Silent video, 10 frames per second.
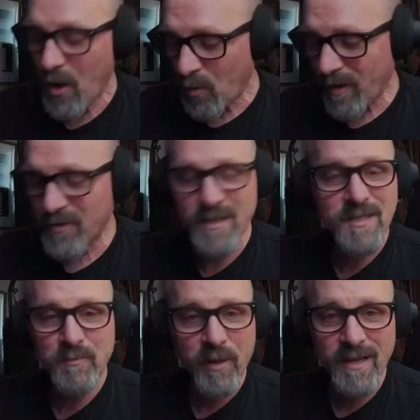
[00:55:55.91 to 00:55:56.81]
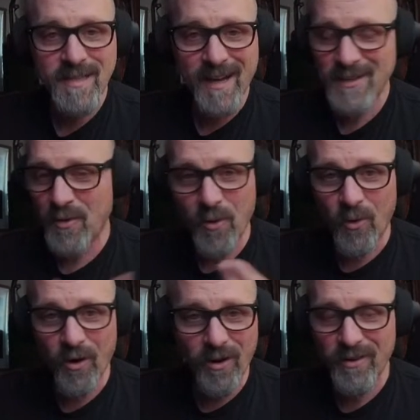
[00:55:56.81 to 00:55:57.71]
whether it's playing techno
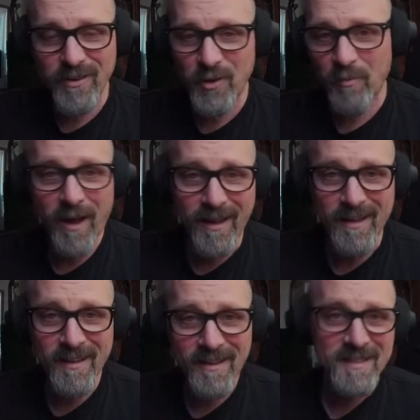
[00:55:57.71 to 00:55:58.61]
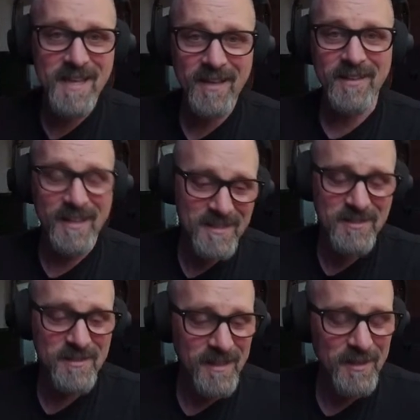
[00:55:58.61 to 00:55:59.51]
or your mic. Exactly,
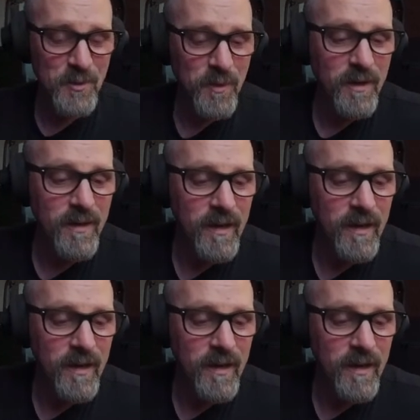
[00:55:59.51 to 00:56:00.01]
it's either one.